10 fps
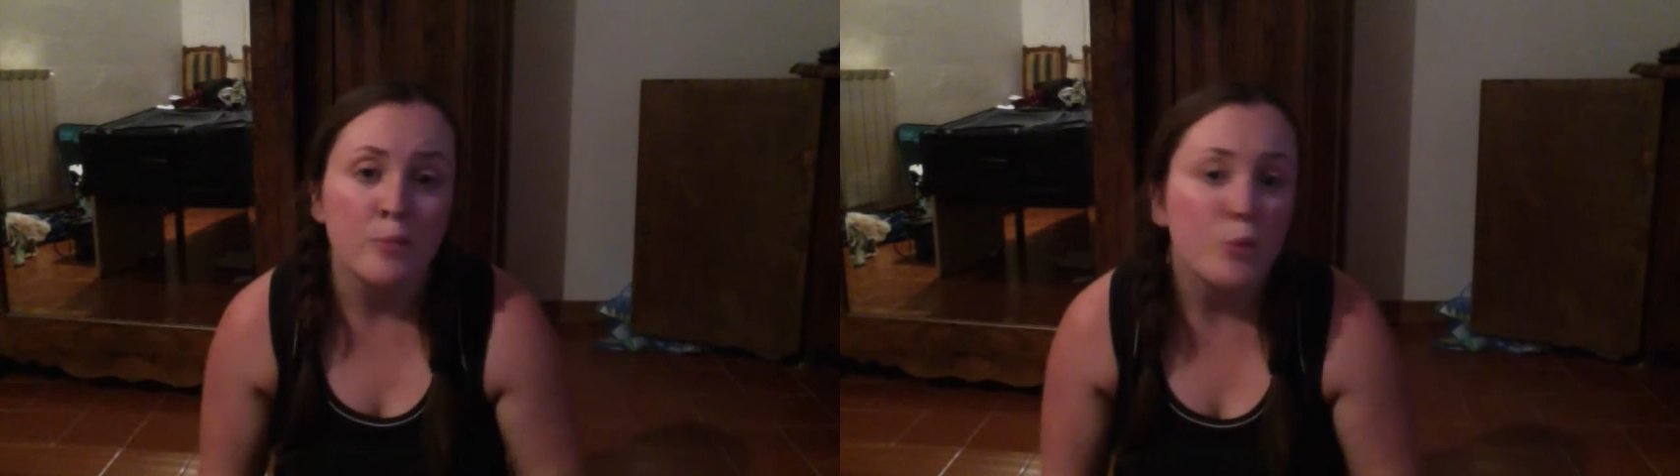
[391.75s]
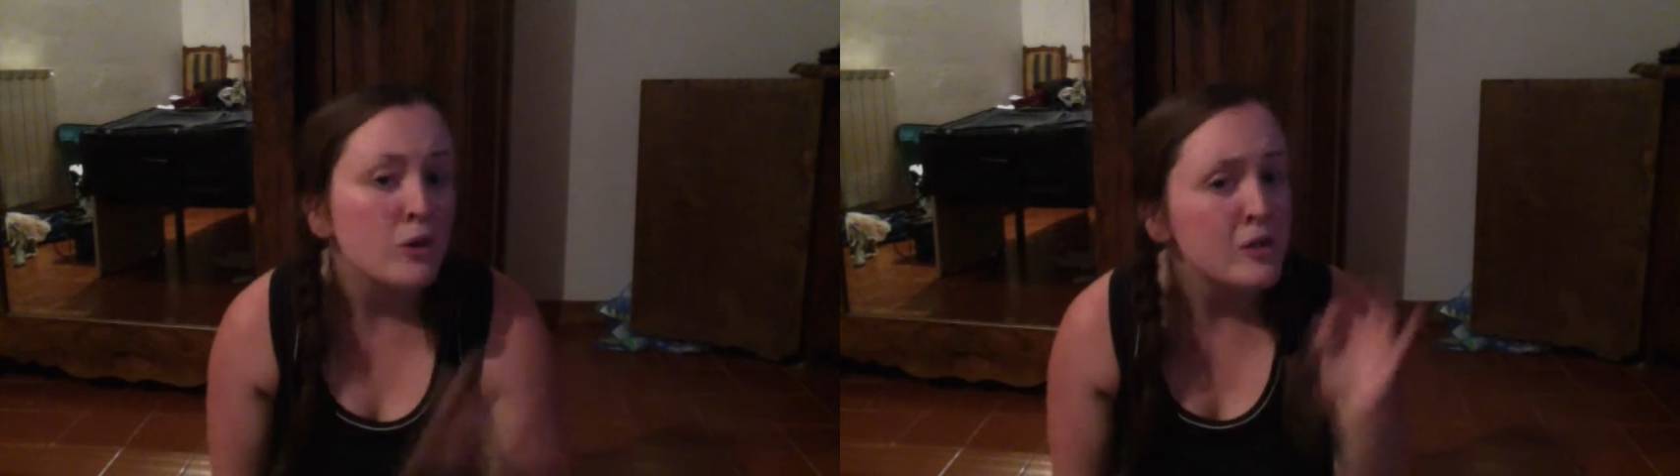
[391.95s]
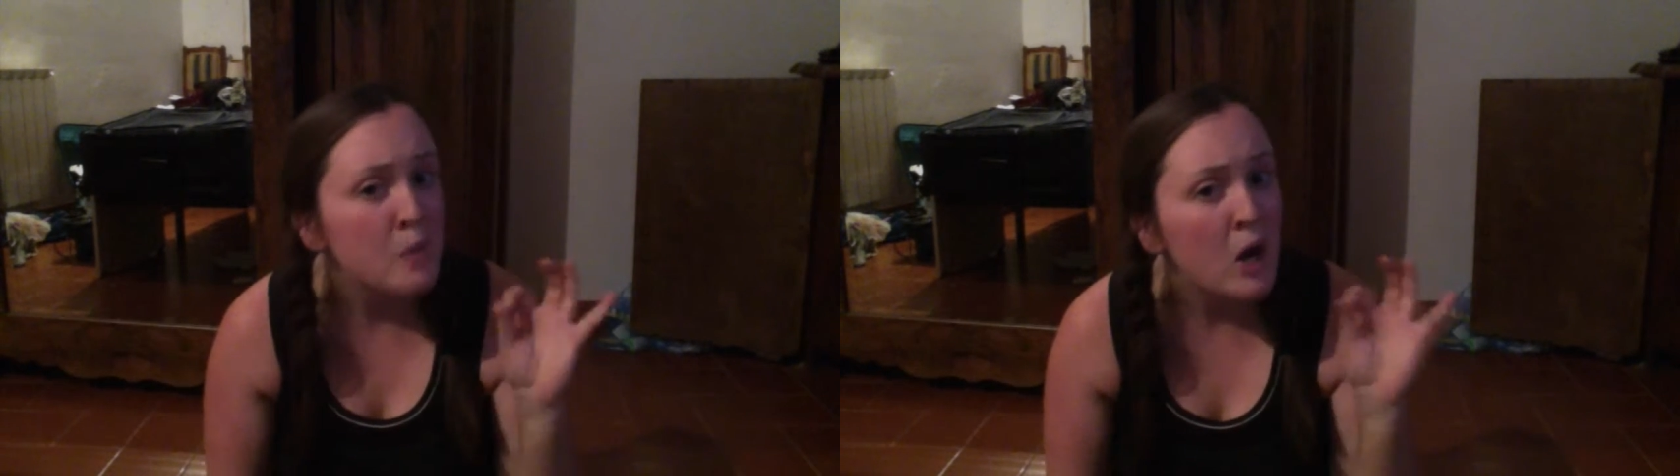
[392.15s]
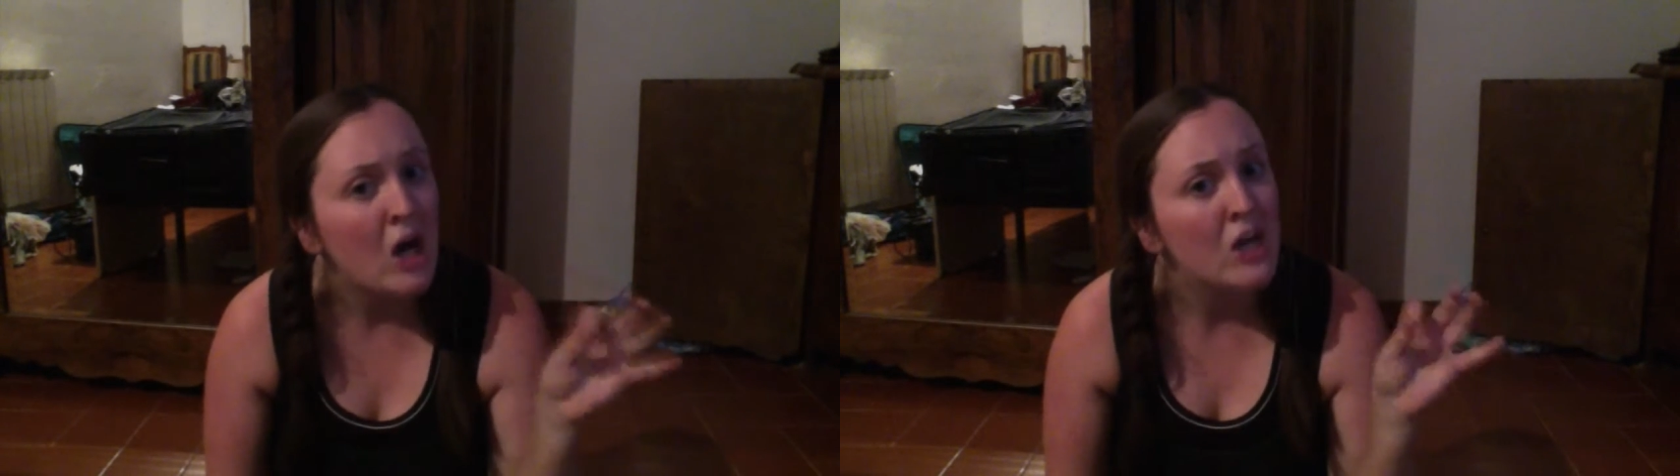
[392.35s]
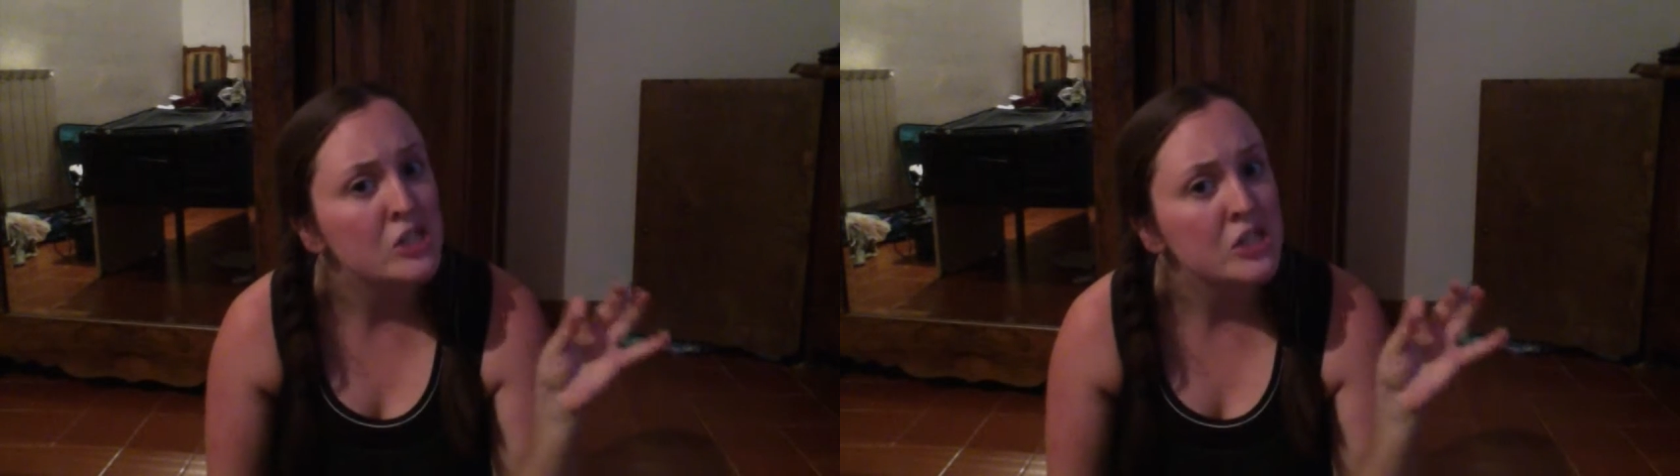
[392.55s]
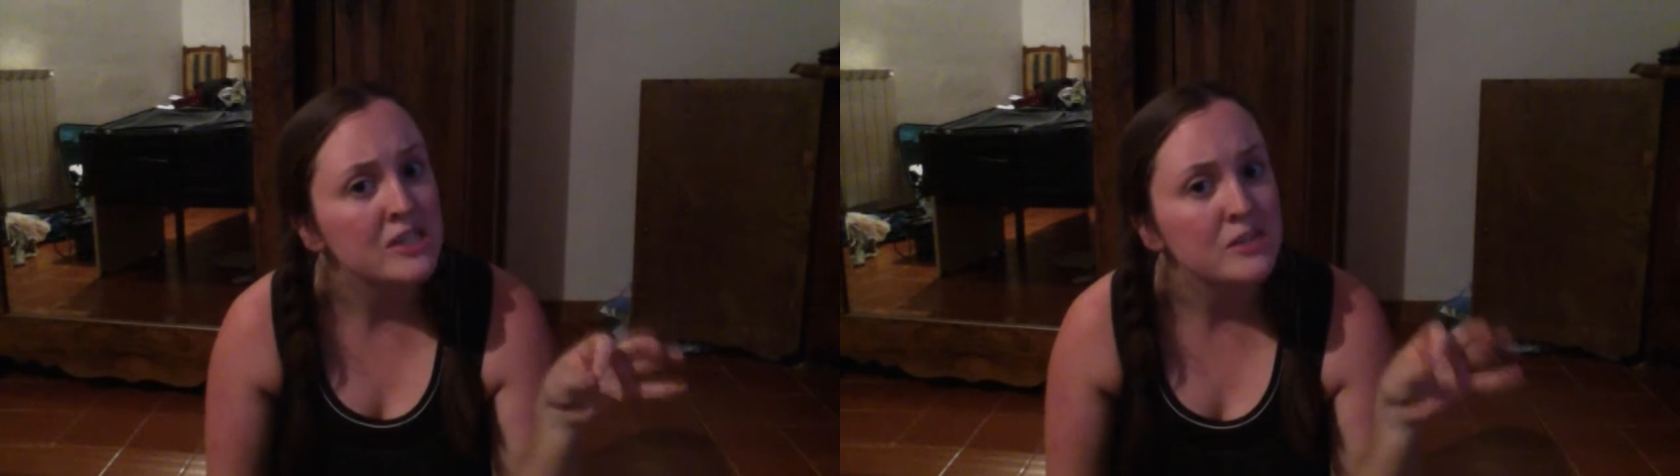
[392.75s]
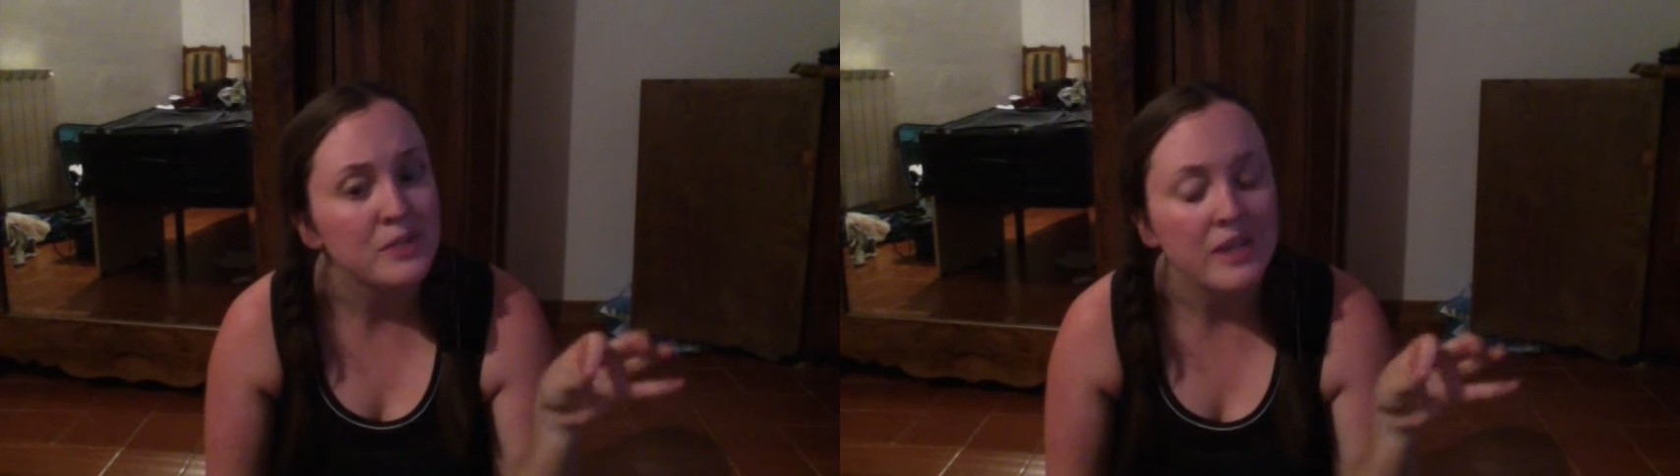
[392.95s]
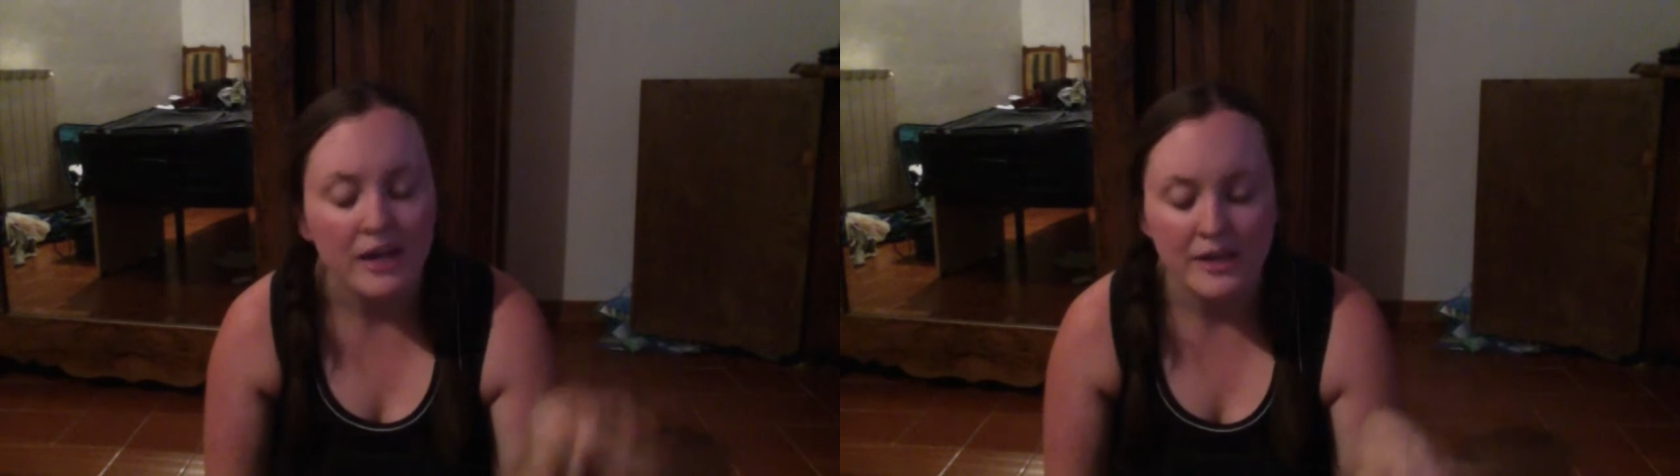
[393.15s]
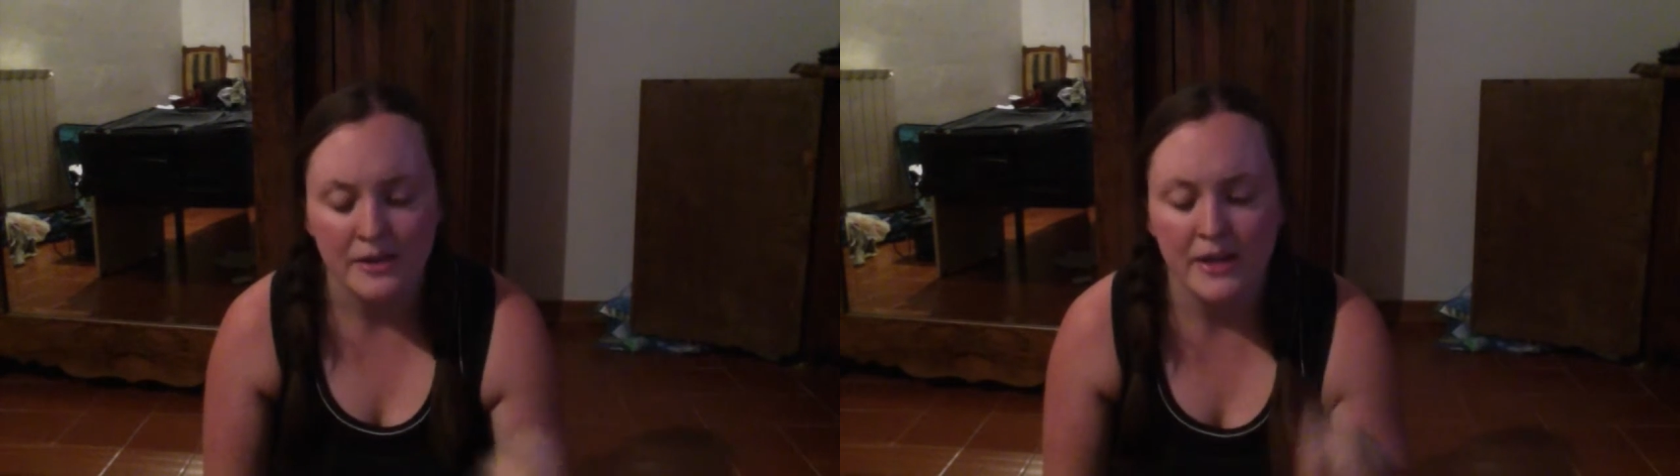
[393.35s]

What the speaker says: pretty posh because we have